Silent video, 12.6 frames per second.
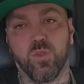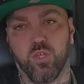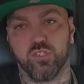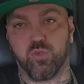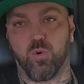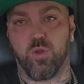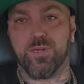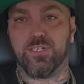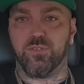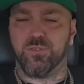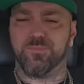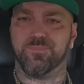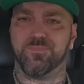So what do we
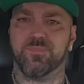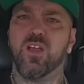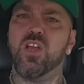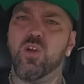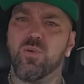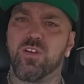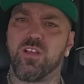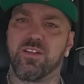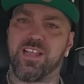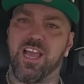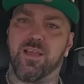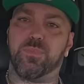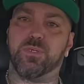do? Look at our
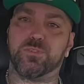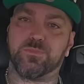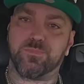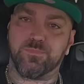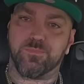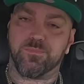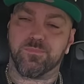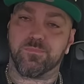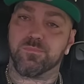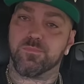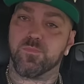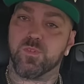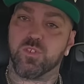nine building.
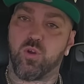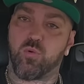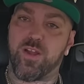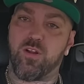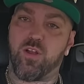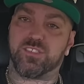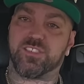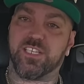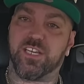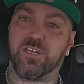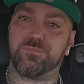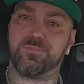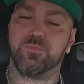Go to radar
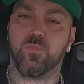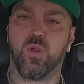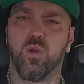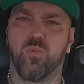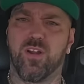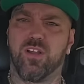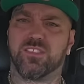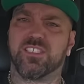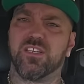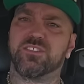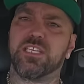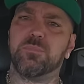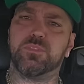cell. Radar
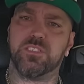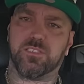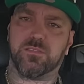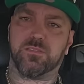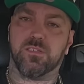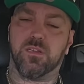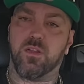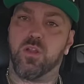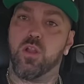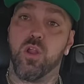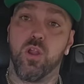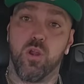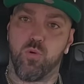cell's empty.
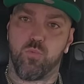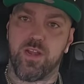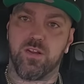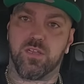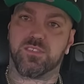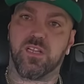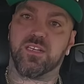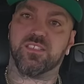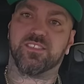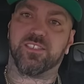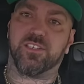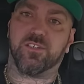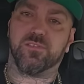Radar's not in the
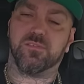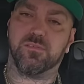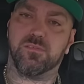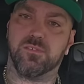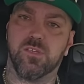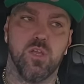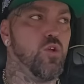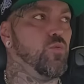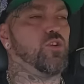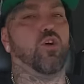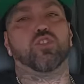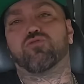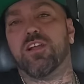cell. We
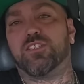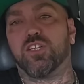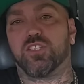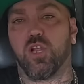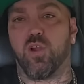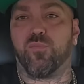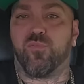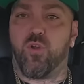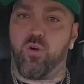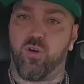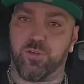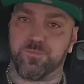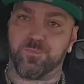go straight to the third
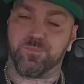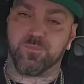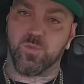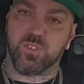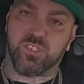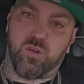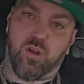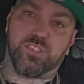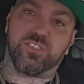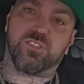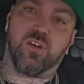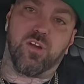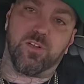floor where the
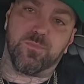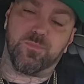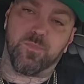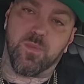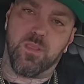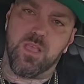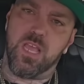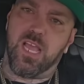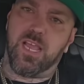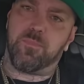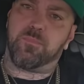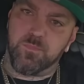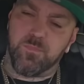sergeants are.
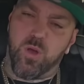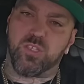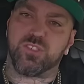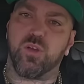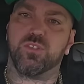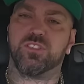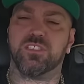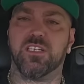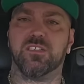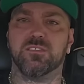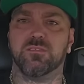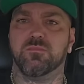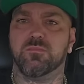And boss goes in there and